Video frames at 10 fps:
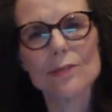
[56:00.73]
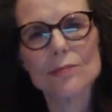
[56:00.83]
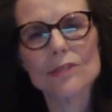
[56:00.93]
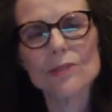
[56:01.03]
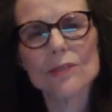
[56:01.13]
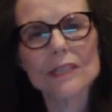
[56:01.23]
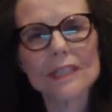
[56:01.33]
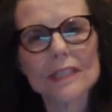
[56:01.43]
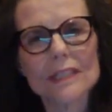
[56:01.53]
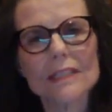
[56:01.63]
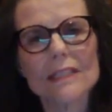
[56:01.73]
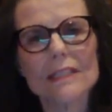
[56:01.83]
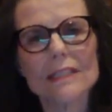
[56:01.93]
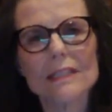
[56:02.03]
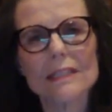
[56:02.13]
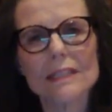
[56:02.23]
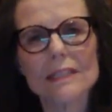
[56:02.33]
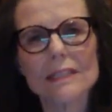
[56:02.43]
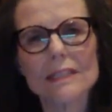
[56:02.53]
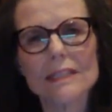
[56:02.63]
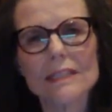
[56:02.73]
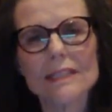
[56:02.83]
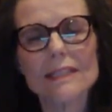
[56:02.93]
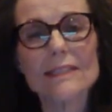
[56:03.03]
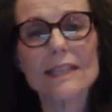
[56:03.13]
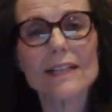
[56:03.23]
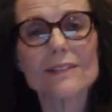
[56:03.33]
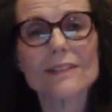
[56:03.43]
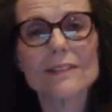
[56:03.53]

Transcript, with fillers: between in and out.